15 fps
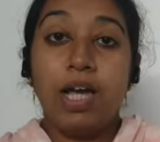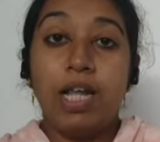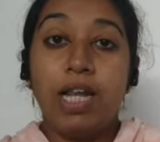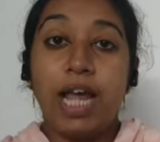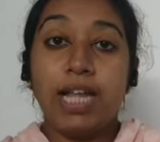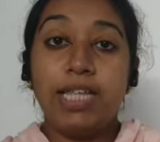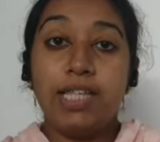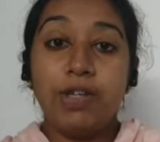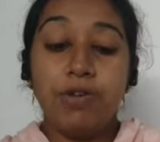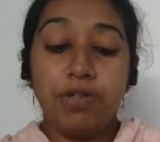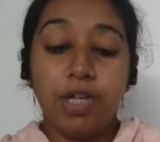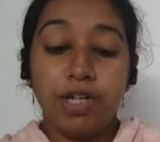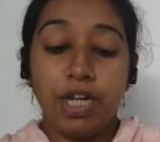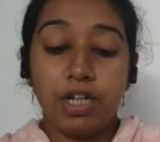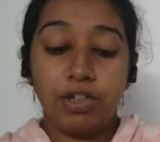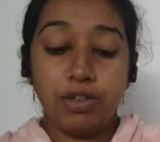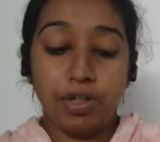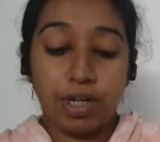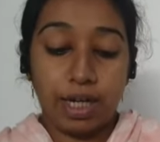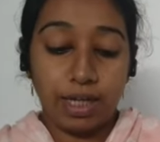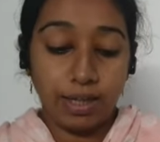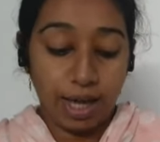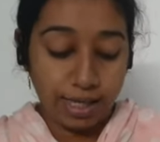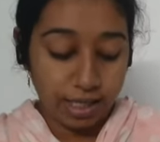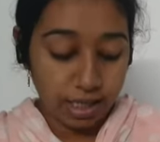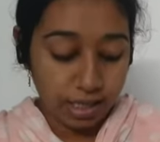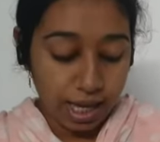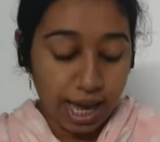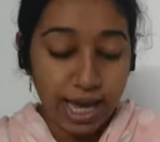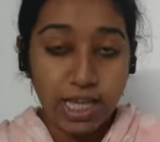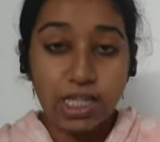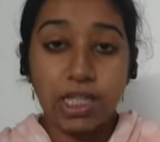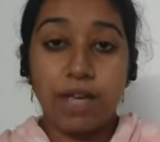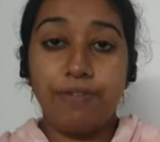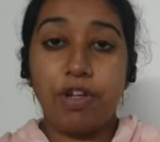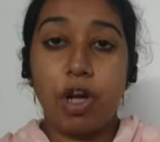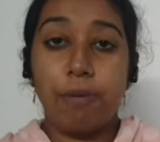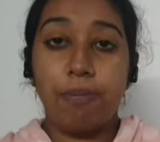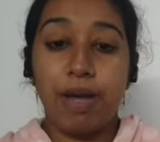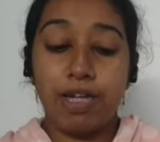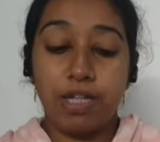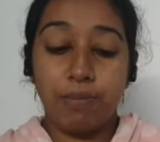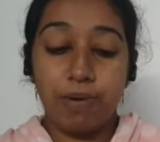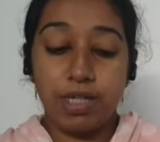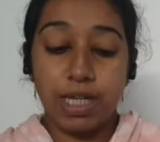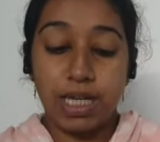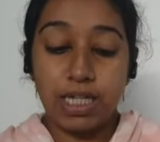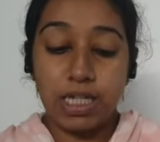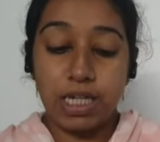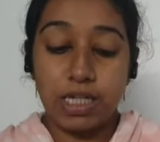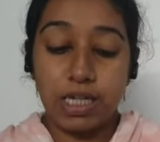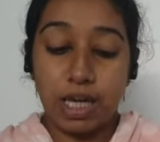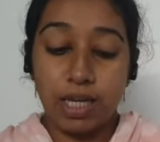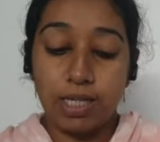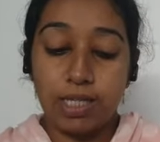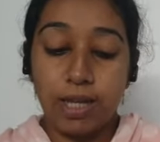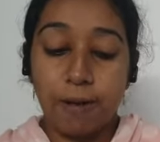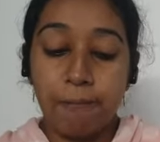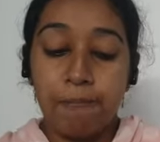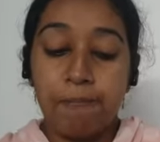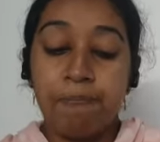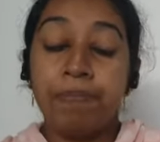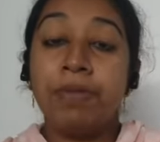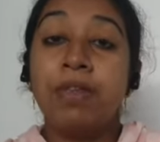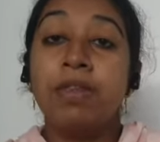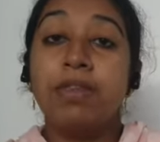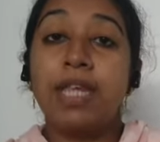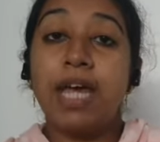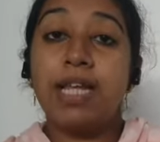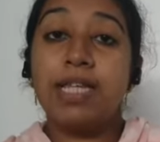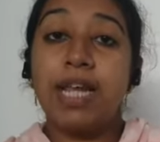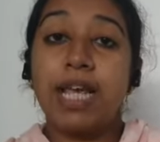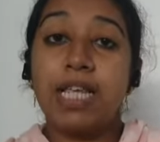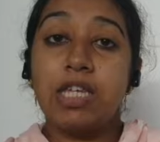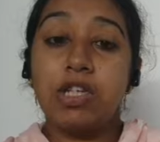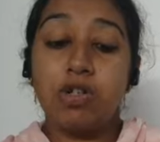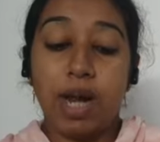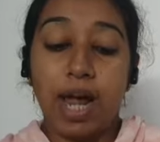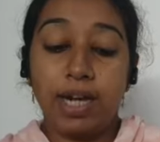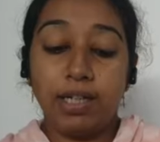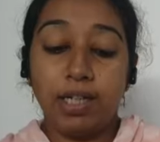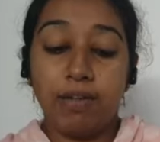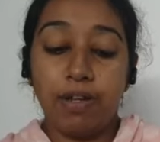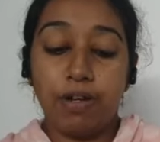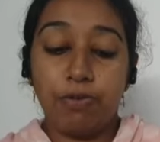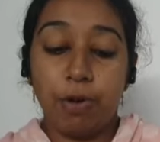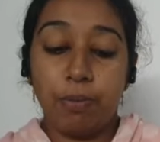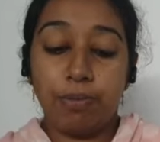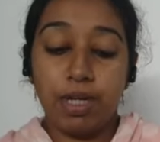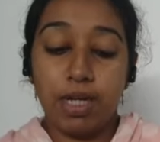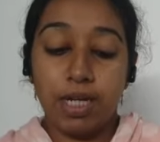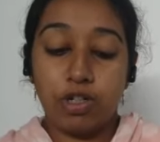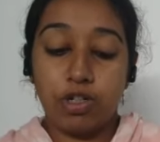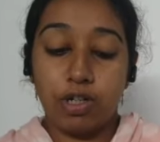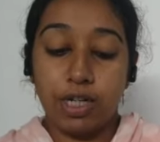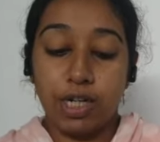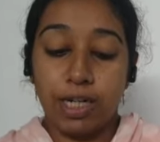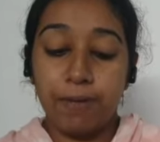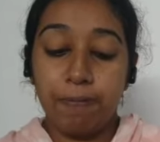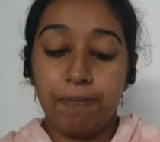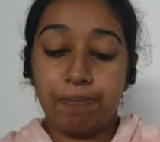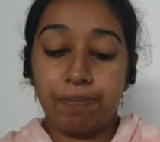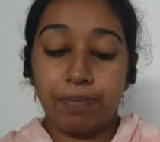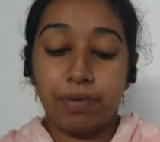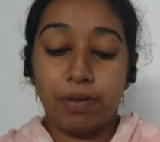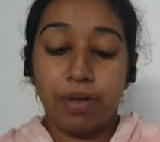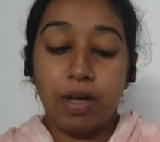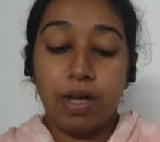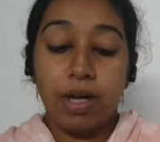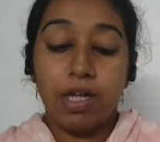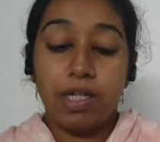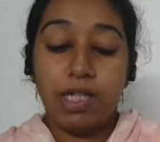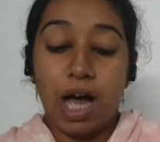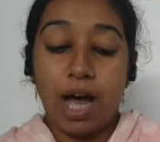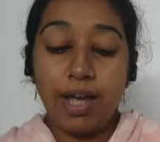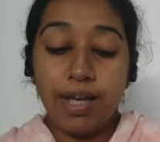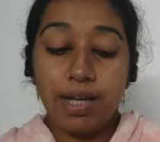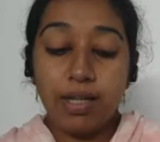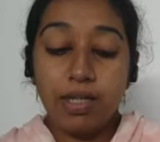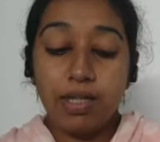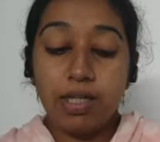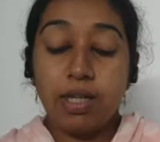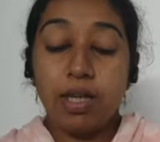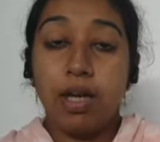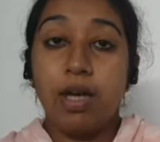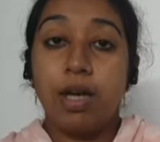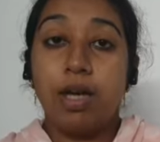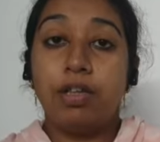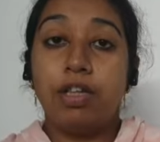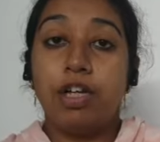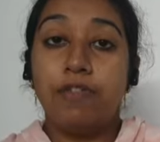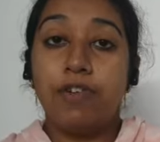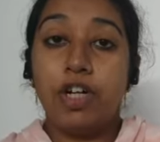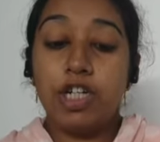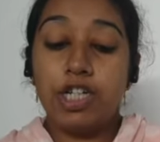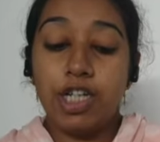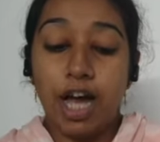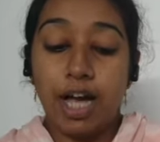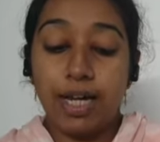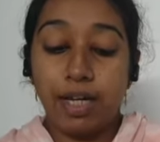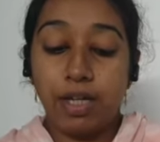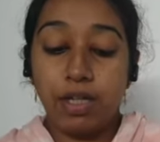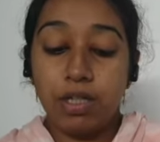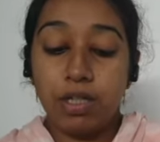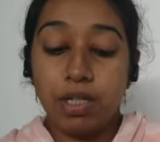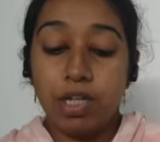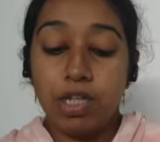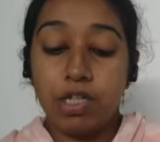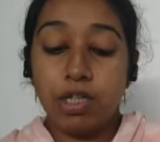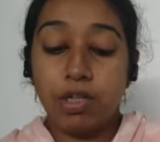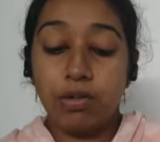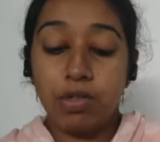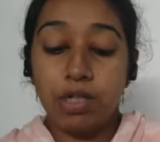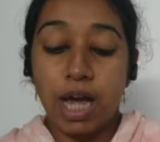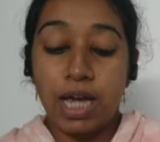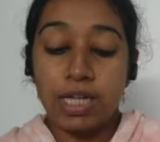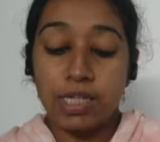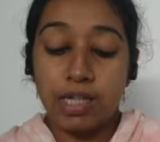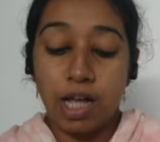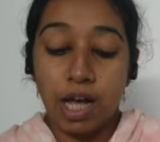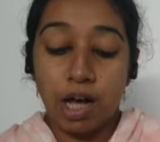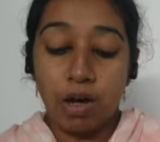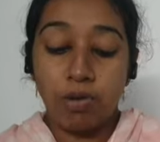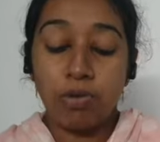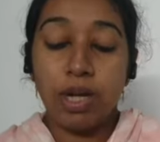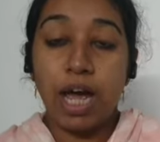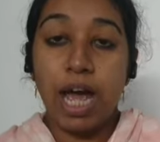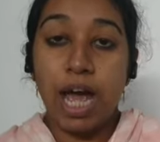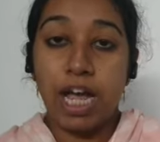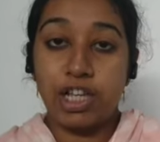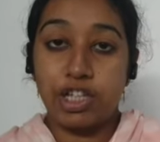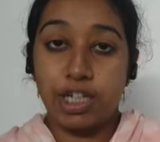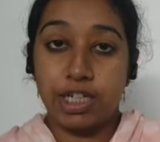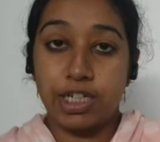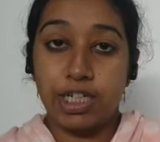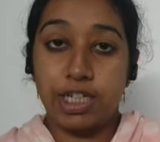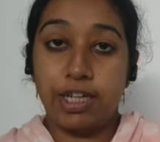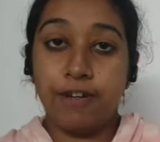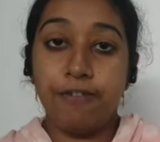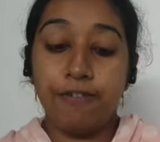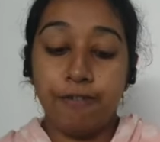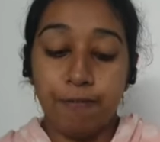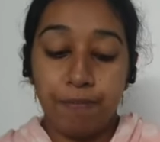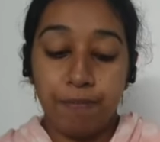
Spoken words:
Let's use the dictionary, the exercise given on page number 66. There is an extract given from the dictionary. Science, the word science is used as noun, adjective,